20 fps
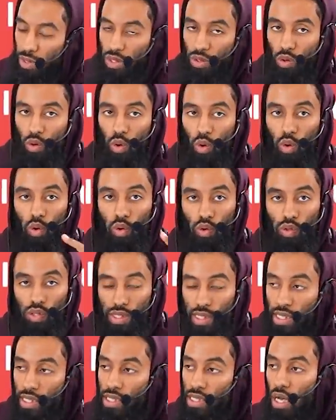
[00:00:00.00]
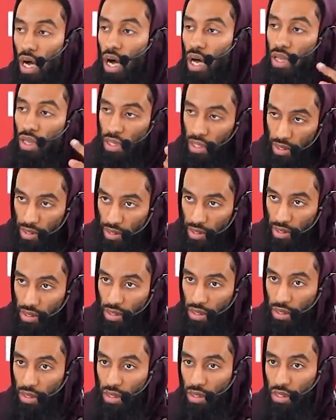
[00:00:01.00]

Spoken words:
but causes others,